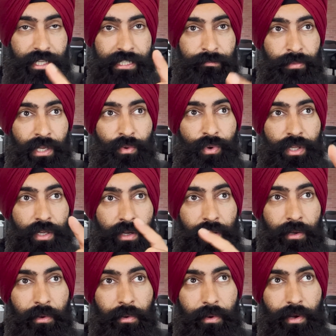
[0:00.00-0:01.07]
That's B with
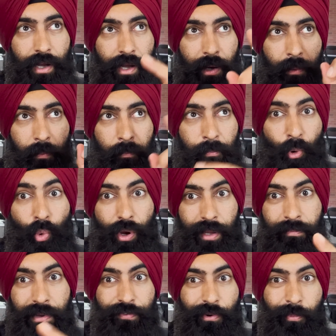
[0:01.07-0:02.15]
a uh, boy,
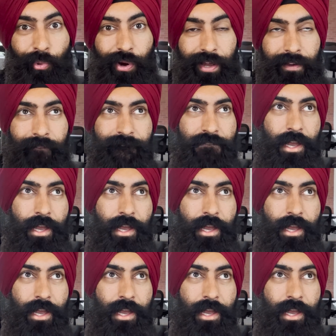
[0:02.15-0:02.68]
B for boy.